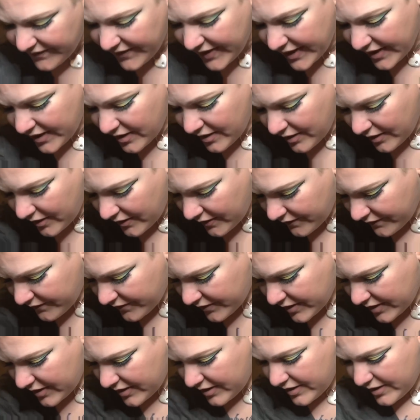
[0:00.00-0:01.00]
fan of
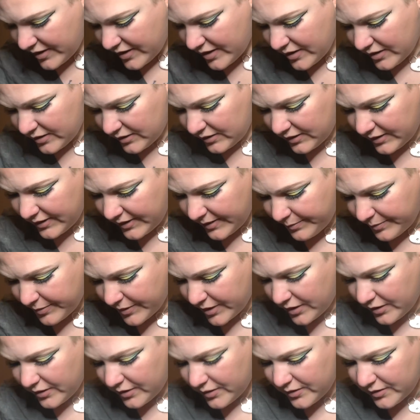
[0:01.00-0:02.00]
the
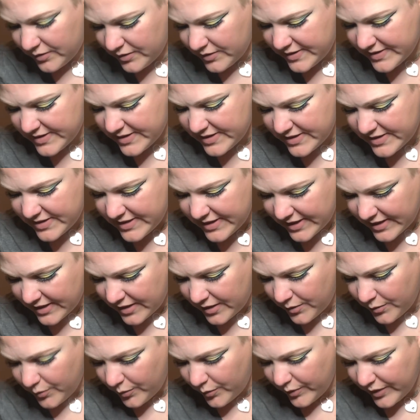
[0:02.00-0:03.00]

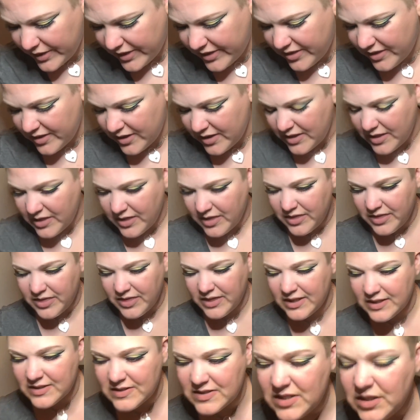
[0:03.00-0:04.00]
lipstick with
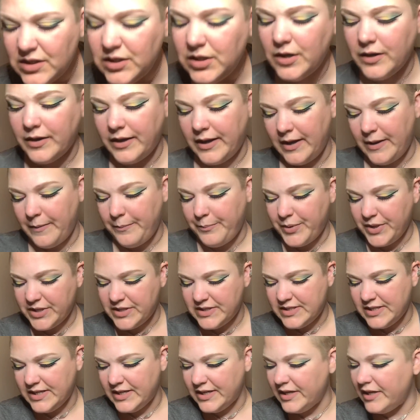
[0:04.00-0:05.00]
this look in
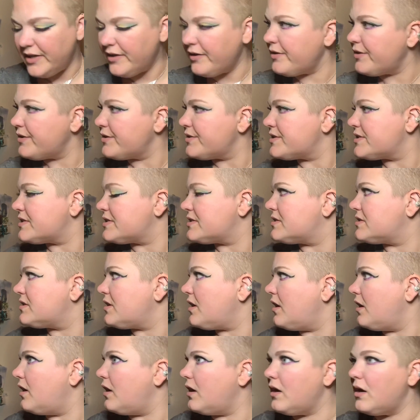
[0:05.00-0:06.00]
particular,
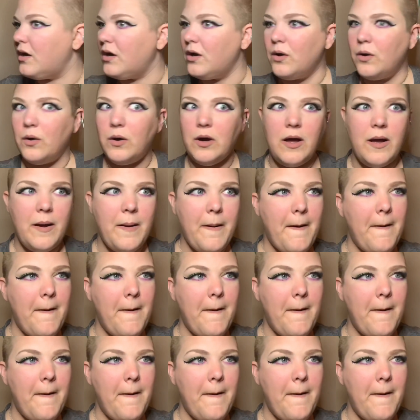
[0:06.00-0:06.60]
so